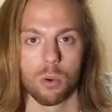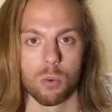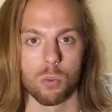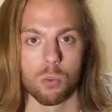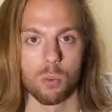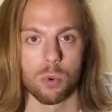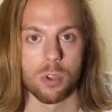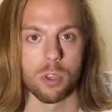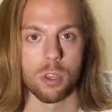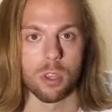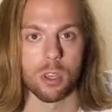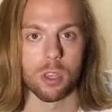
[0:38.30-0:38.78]

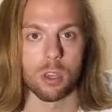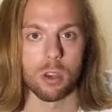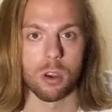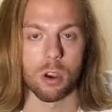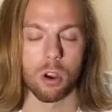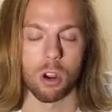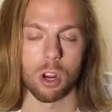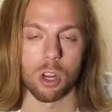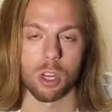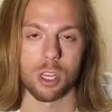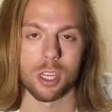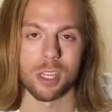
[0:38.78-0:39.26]
we
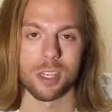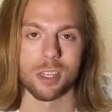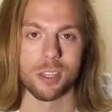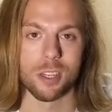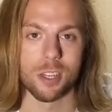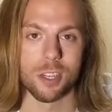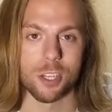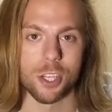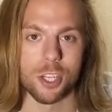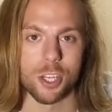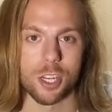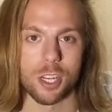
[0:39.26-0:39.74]
are
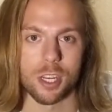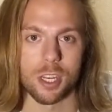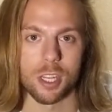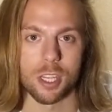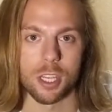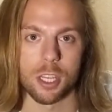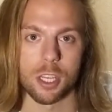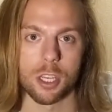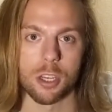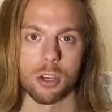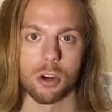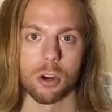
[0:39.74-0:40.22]
conditioning
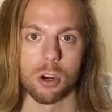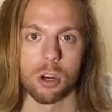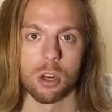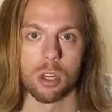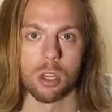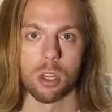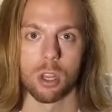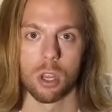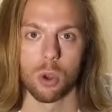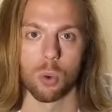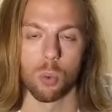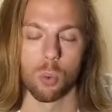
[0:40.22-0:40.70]
here
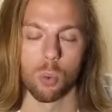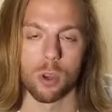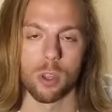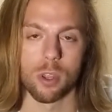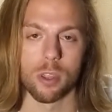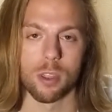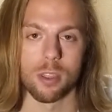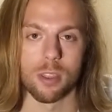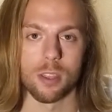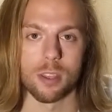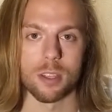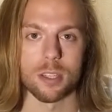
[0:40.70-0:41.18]

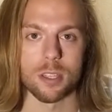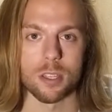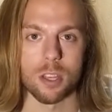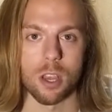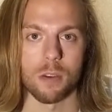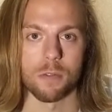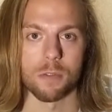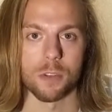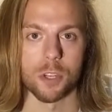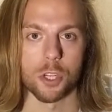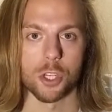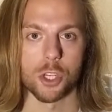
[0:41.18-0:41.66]
with this
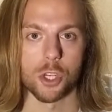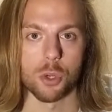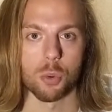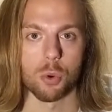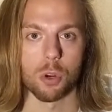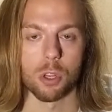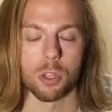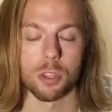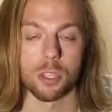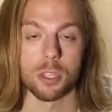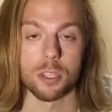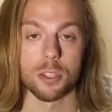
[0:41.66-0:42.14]
soft tissue
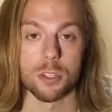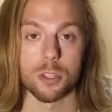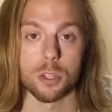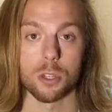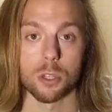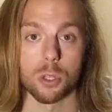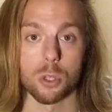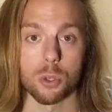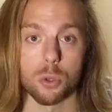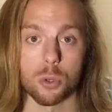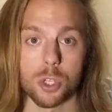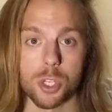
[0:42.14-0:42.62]
work the
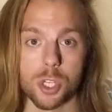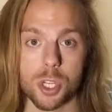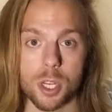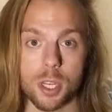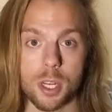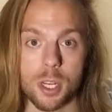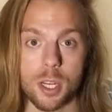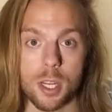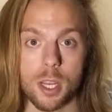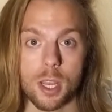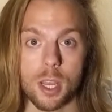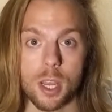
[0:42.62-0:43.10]

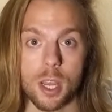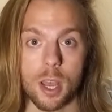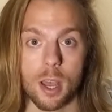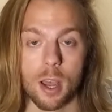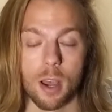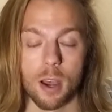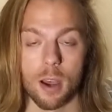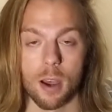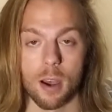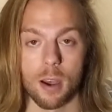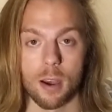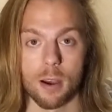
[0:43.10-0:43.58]
solution
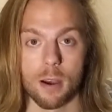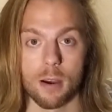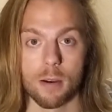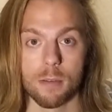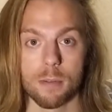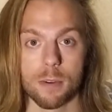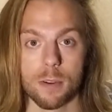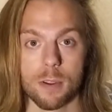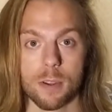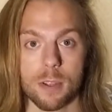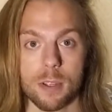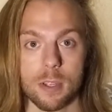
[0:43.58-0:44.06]
of
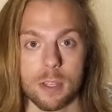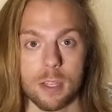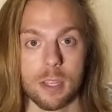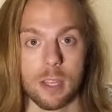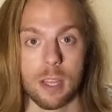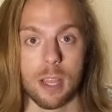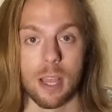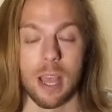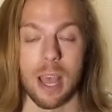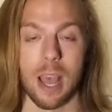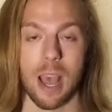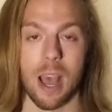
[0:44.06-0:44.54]

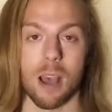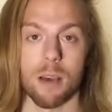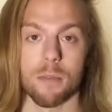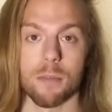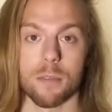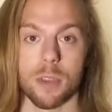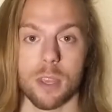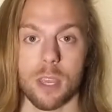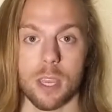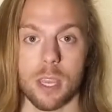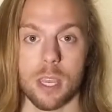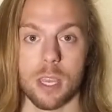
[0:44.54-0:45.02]

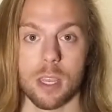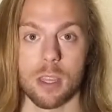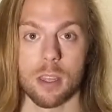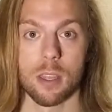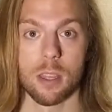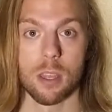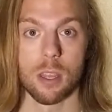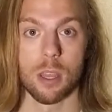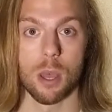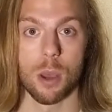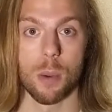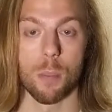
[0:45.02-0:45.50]
having
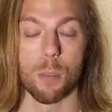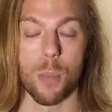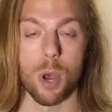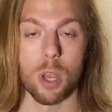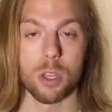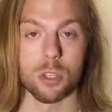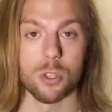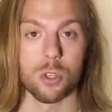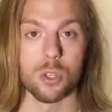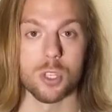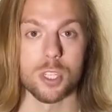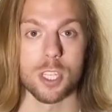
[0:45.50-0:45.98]

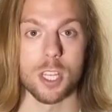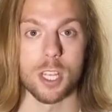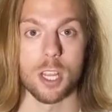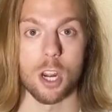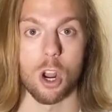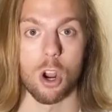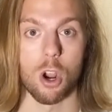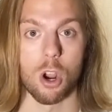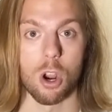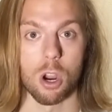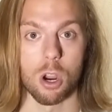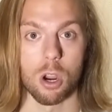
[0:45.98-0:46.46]
muscles that
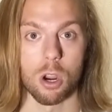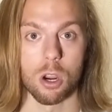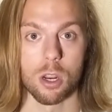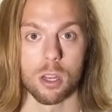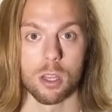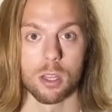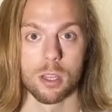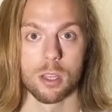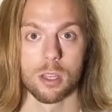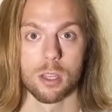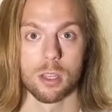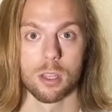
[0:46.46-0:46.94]
are
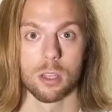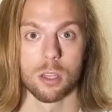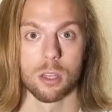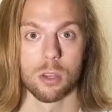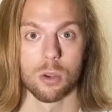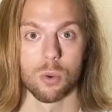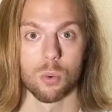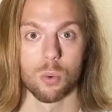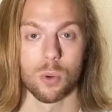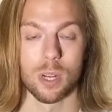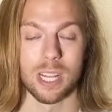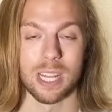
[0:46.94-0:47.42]

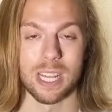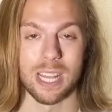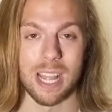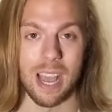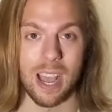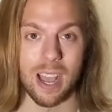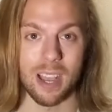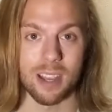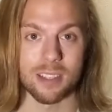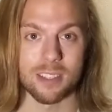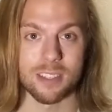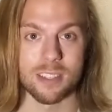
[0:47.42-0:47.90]

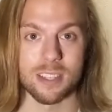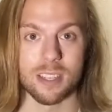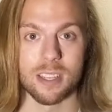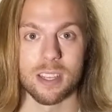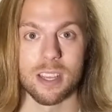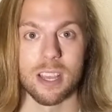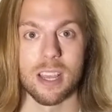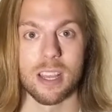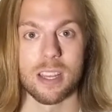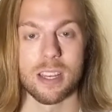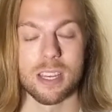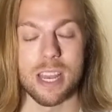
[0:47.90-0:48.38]
relaxed,
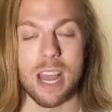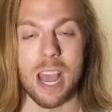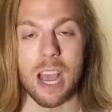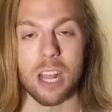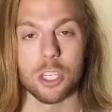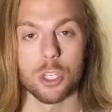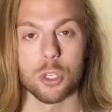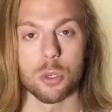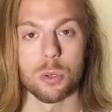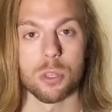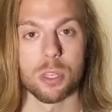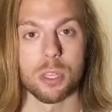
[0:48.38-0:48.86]

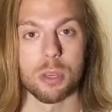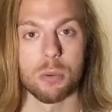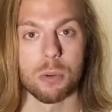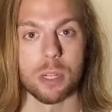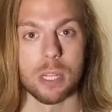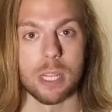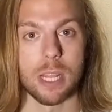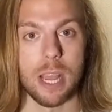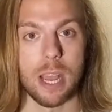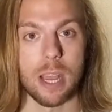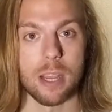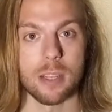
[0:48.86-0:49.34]
naturally
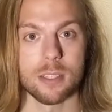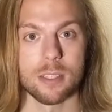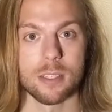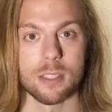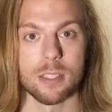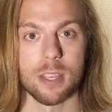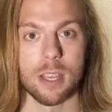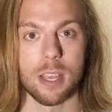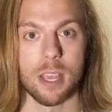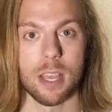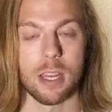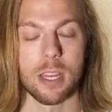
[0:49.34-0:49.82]
relaxed,
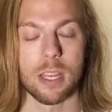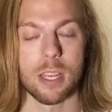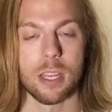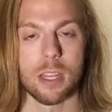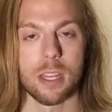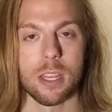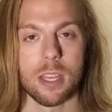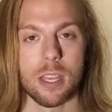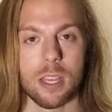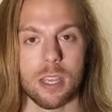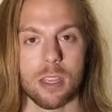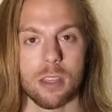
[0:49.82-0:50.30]
and in
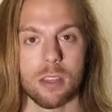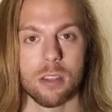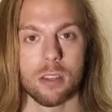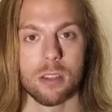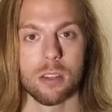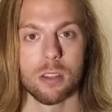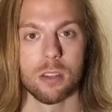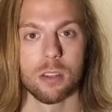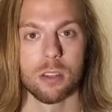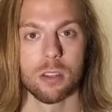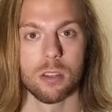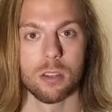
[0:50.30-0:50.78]
a
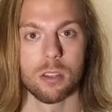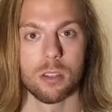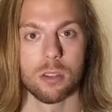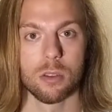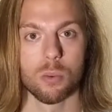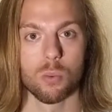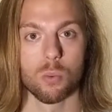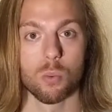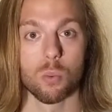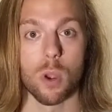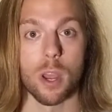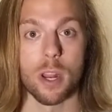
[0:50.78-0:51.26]

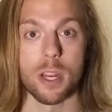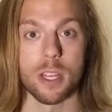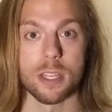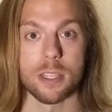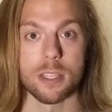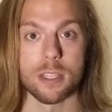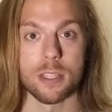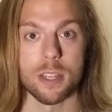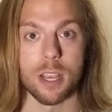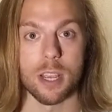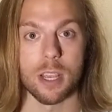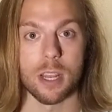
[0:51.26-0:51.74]
ready
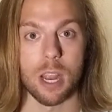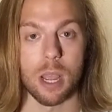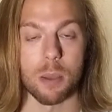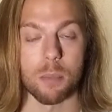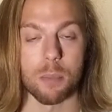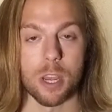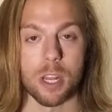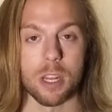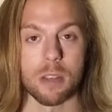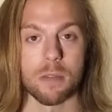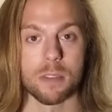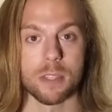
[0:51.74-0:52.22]
state, I
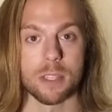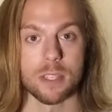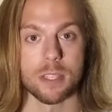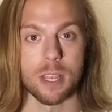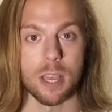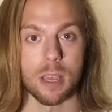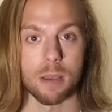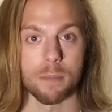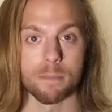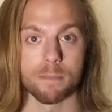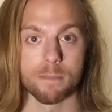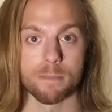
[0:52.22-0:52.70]
might even say.
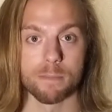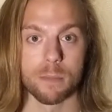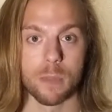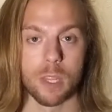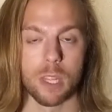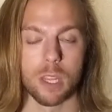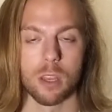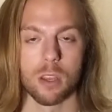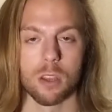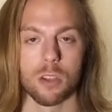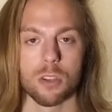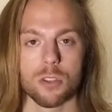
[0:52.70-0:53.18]

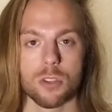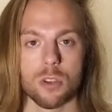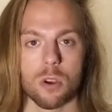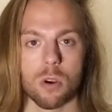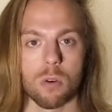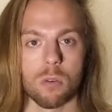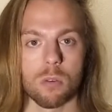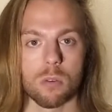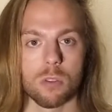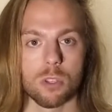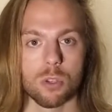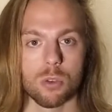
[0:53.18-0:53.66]
So,